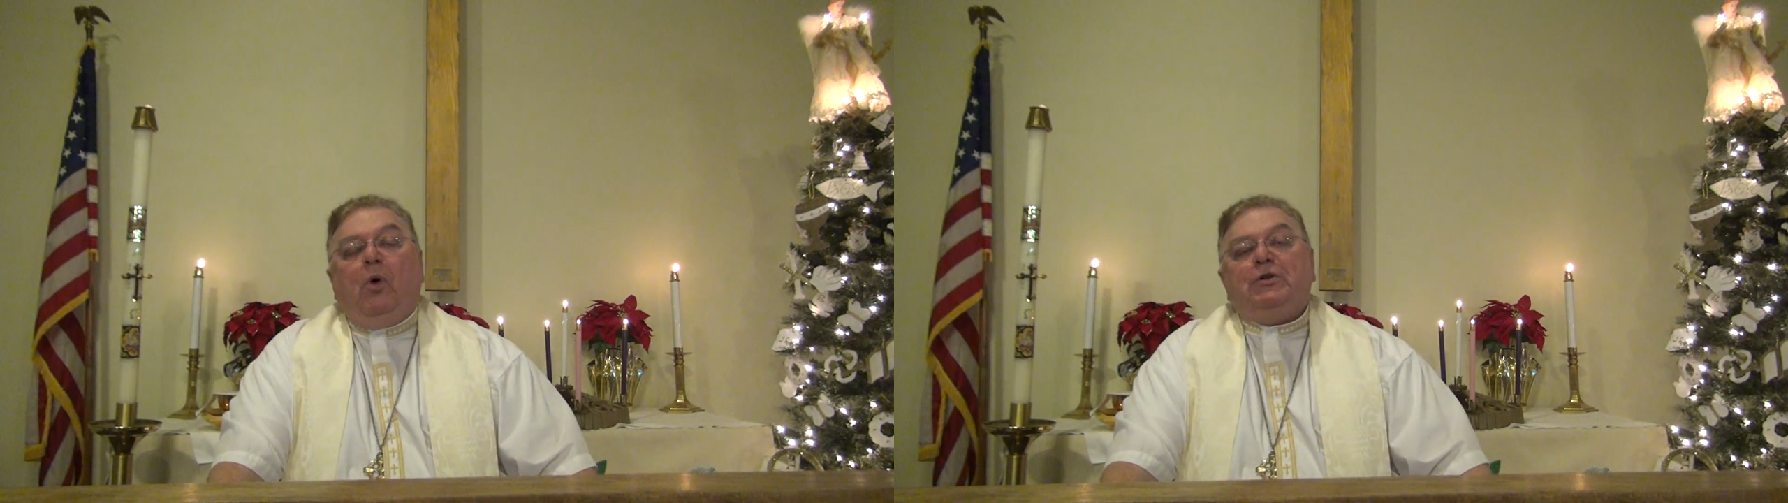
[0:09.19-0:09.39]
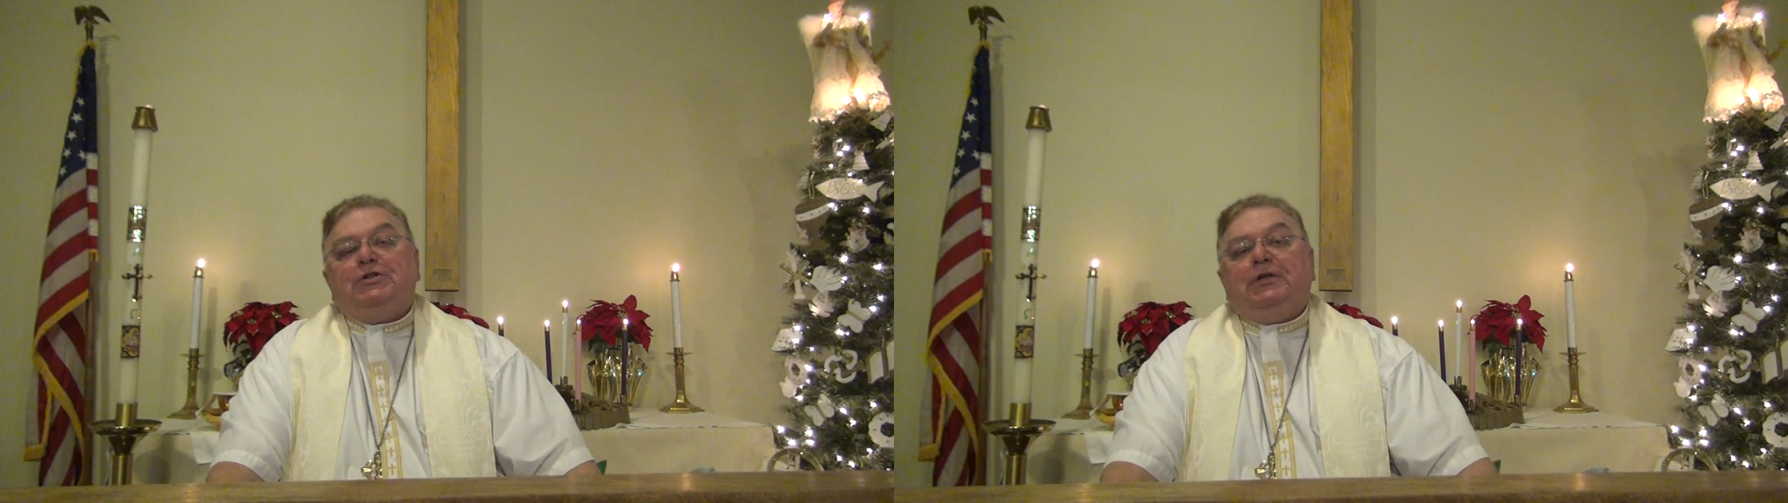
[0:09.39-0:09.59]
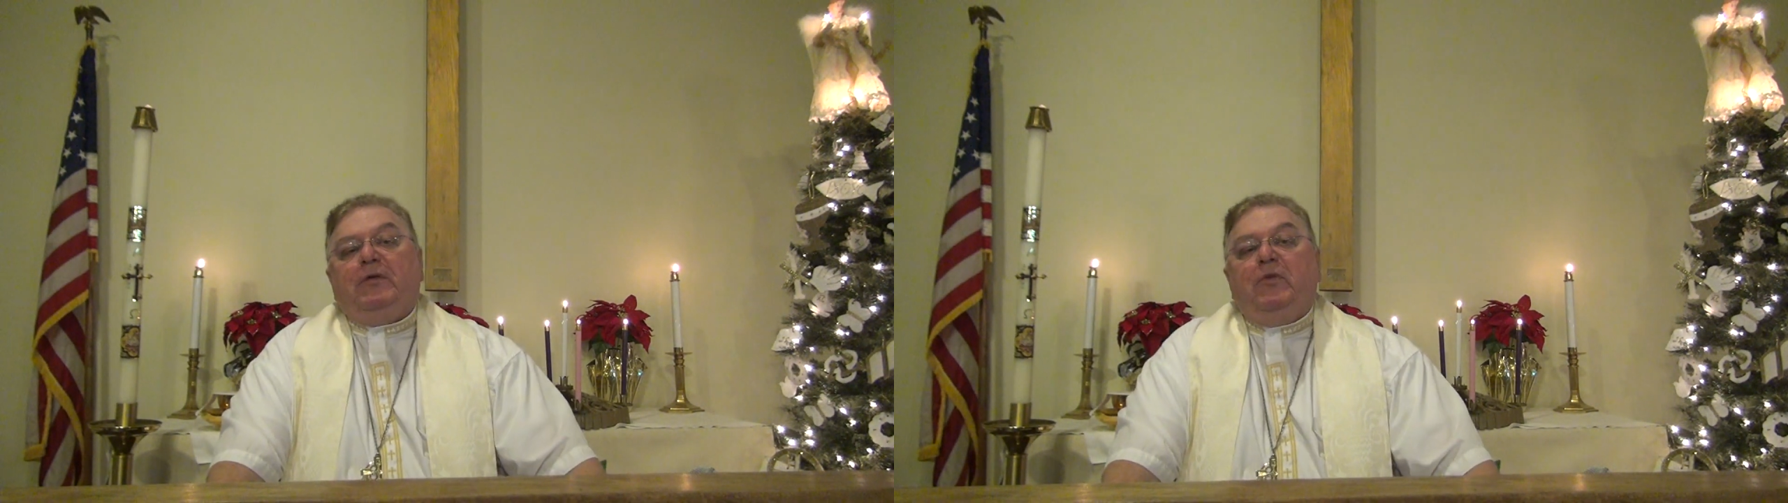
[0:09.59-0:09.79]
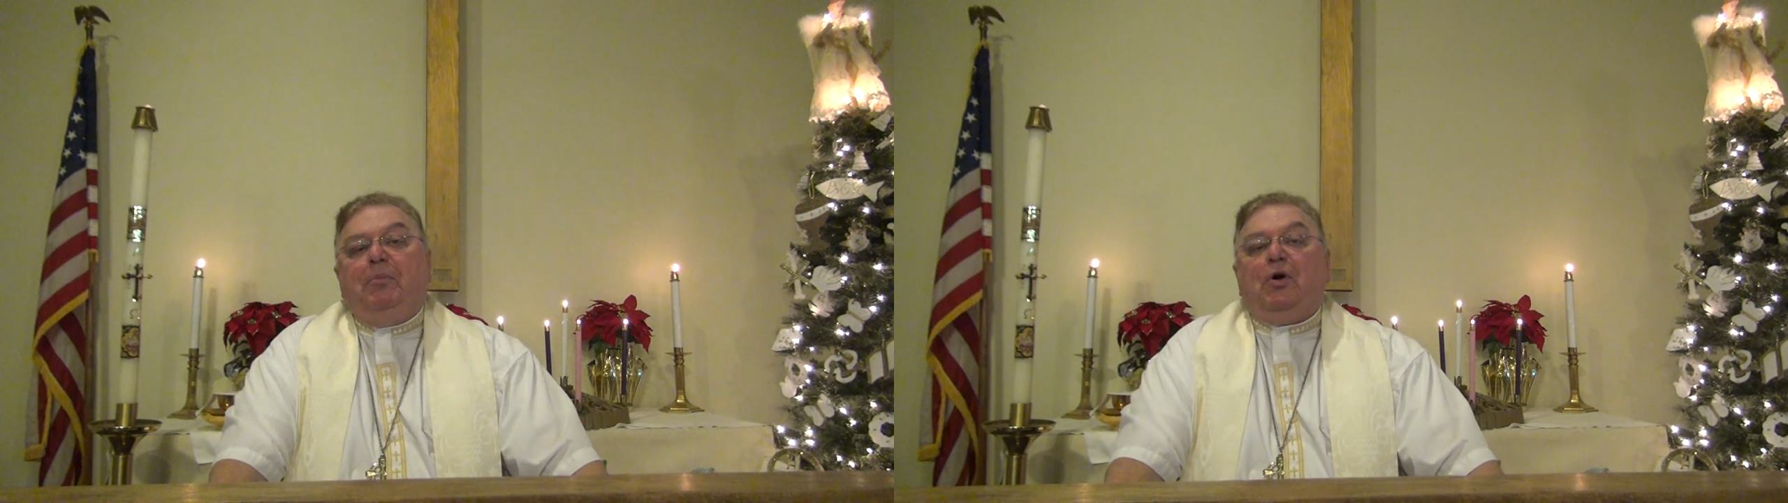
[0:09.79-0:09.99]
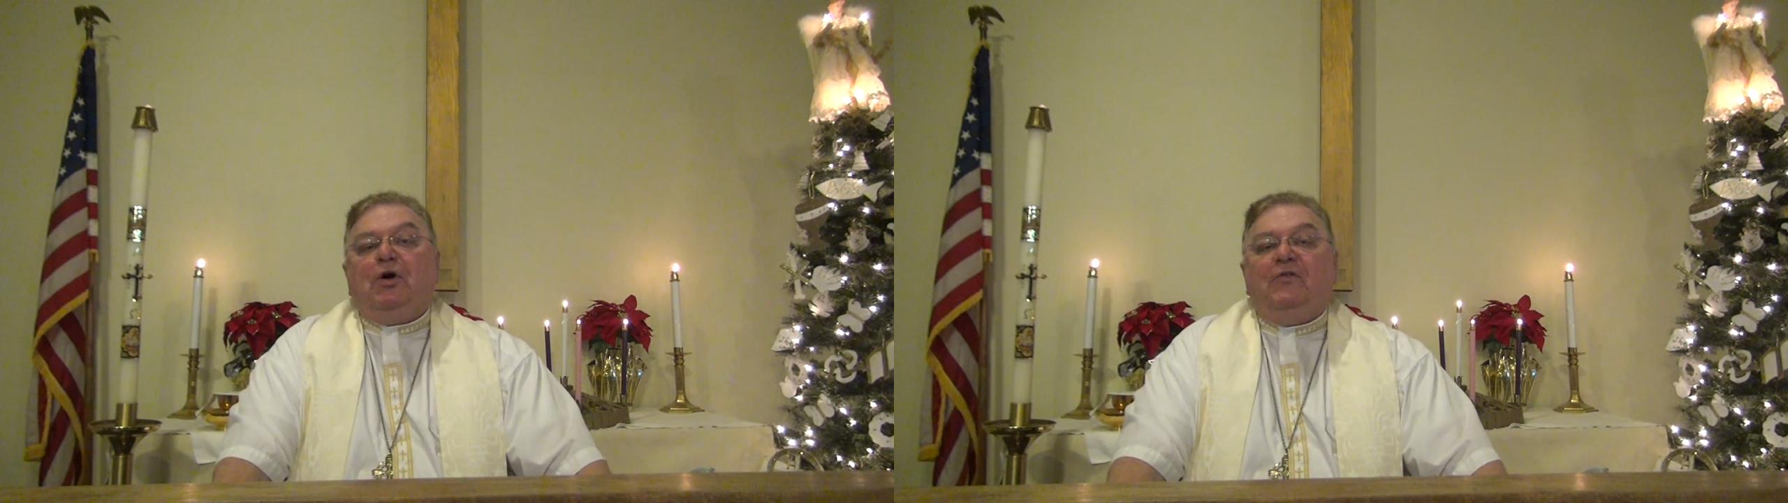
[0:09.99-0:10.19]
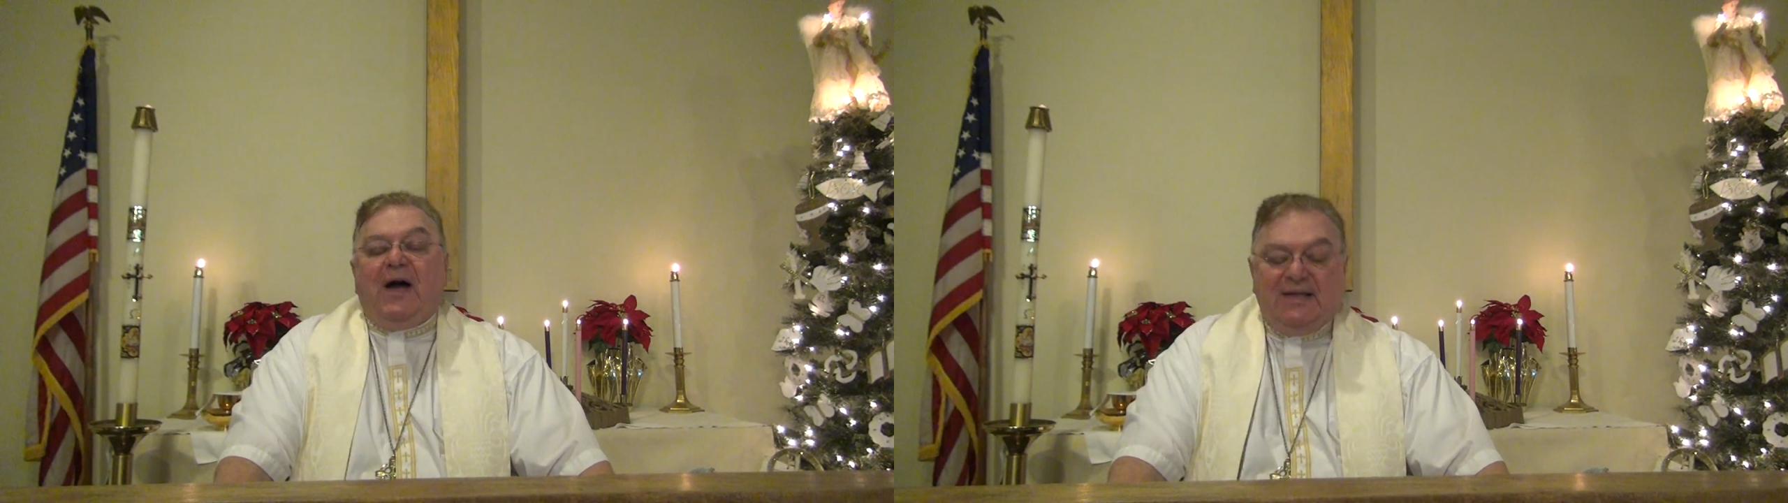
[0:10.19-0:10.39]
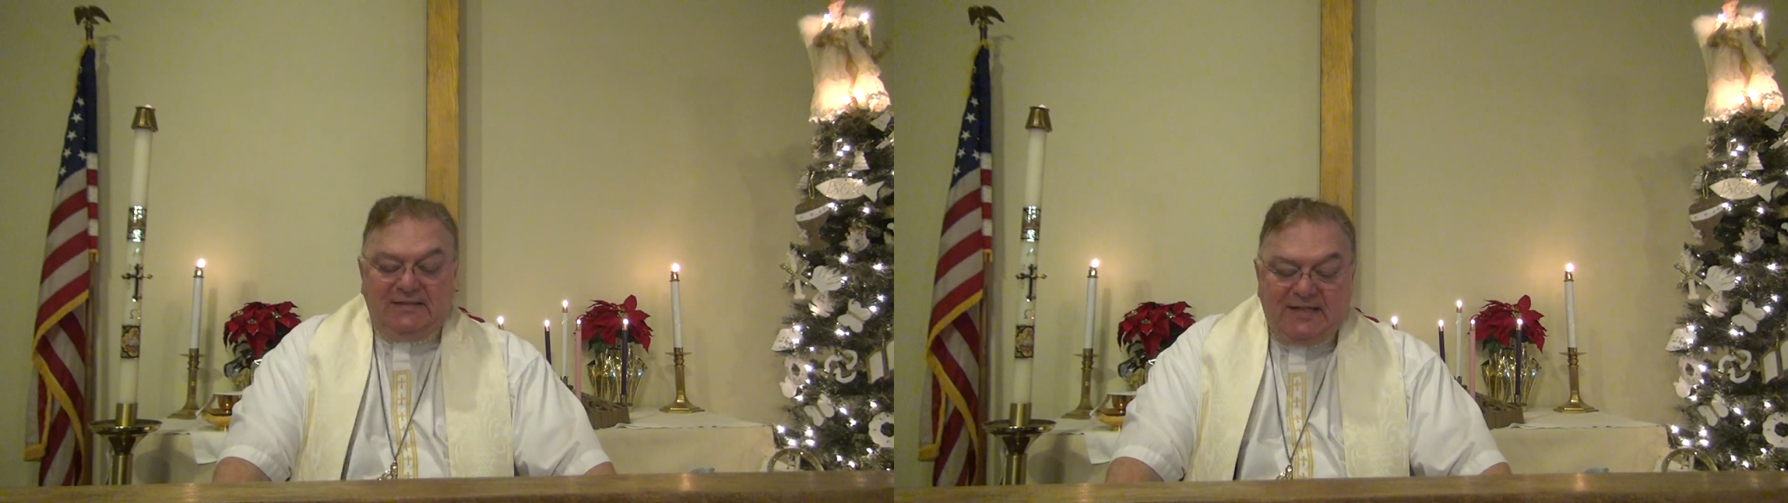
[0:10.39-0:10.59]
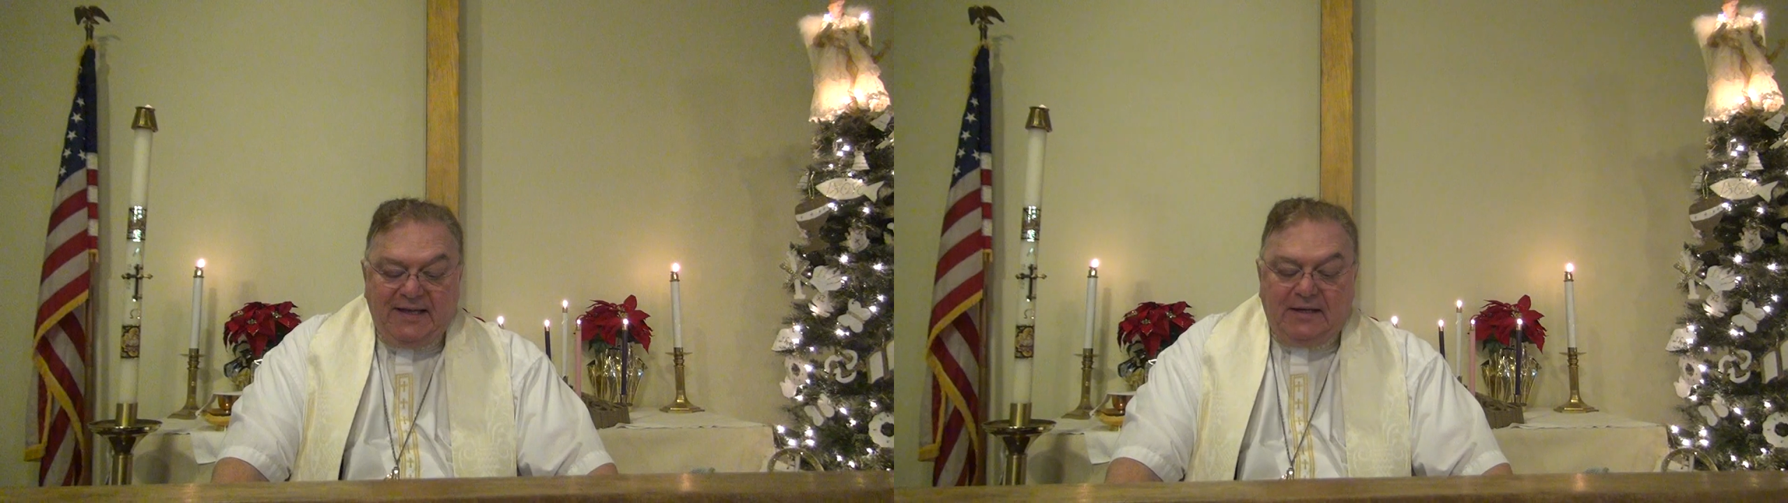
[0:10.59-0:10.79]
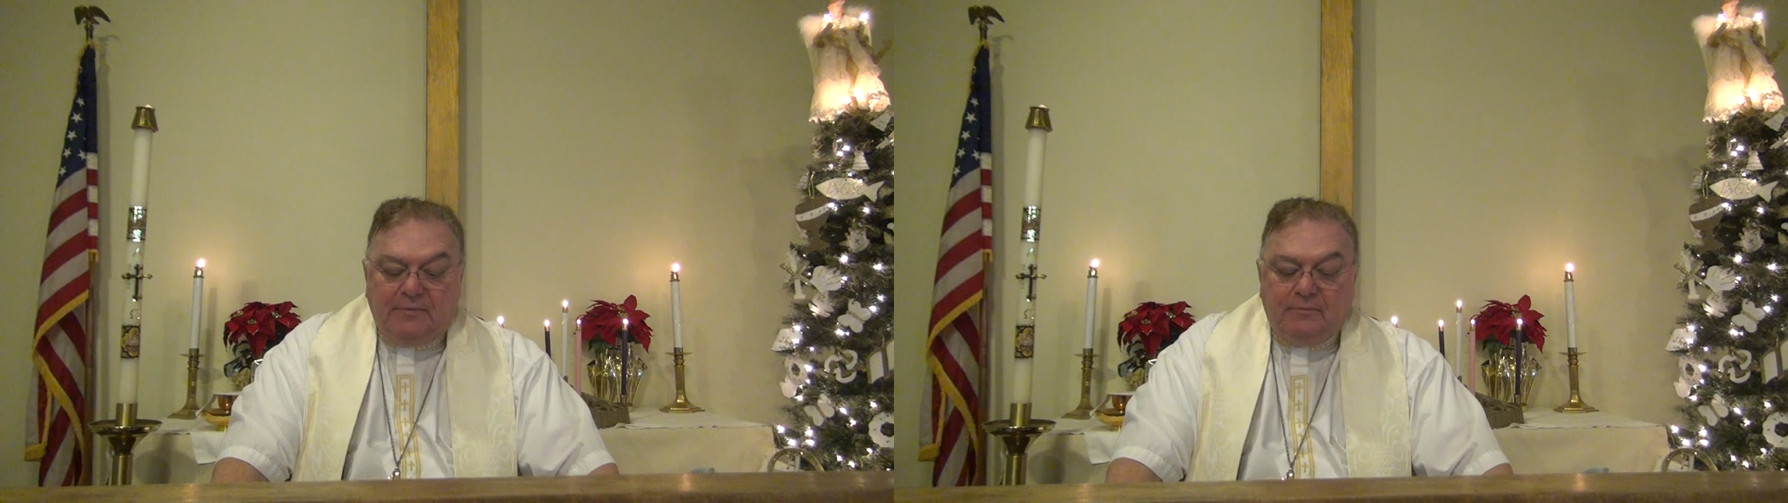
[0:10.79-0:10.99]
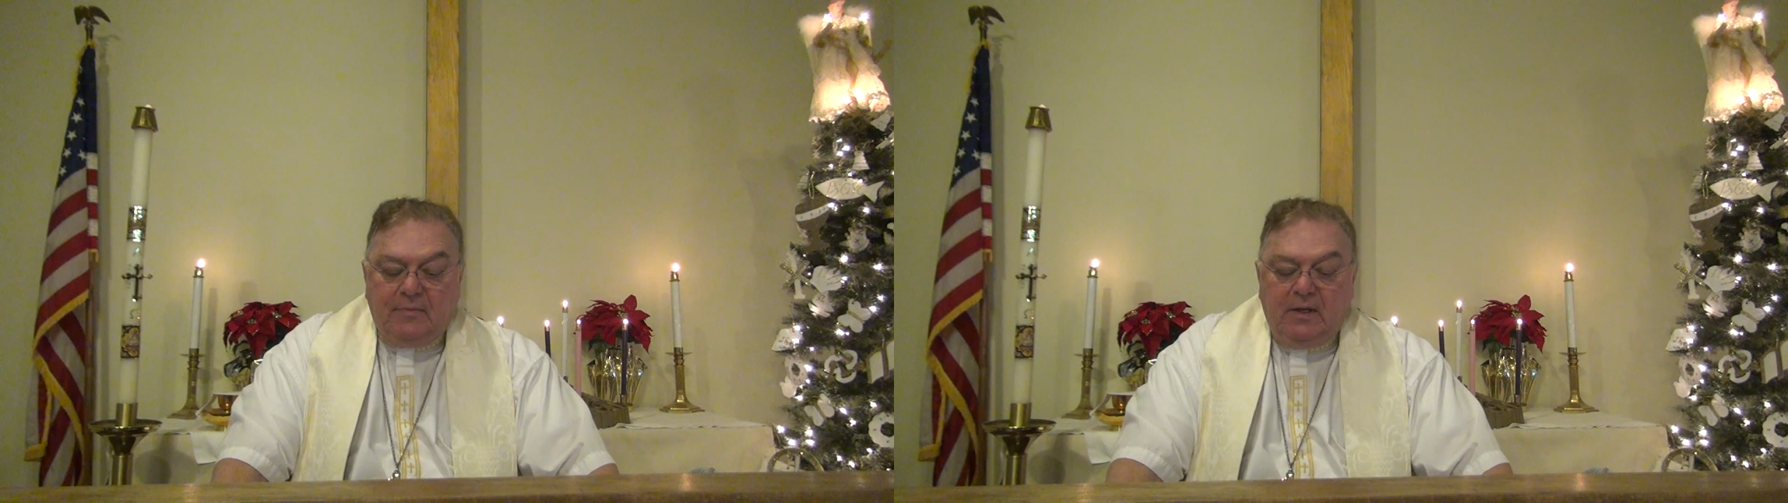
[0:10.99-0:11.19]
portion of the book of Isaiah,